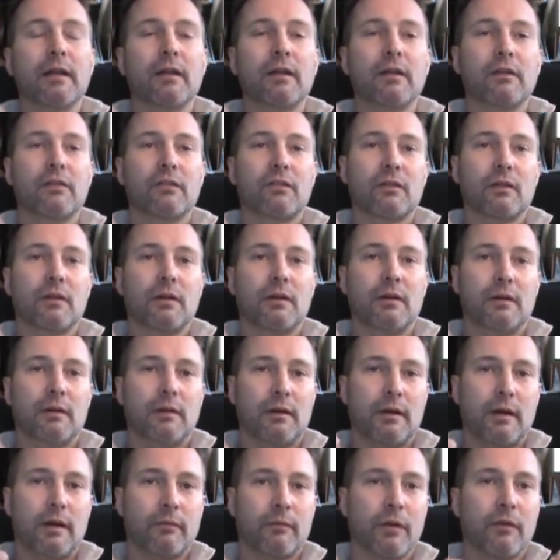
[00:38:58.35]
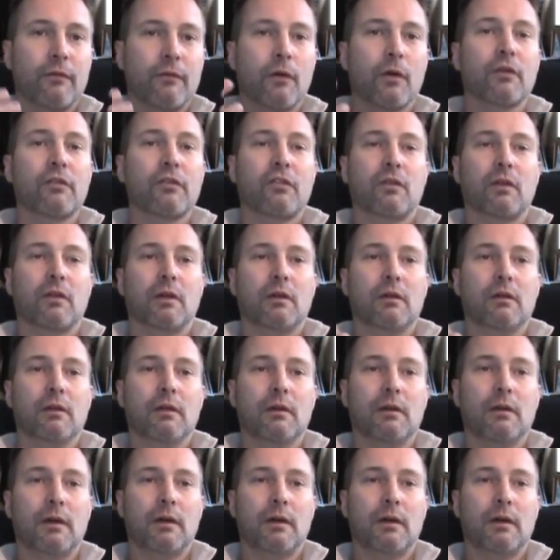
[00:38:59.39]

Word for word: is I reversed it,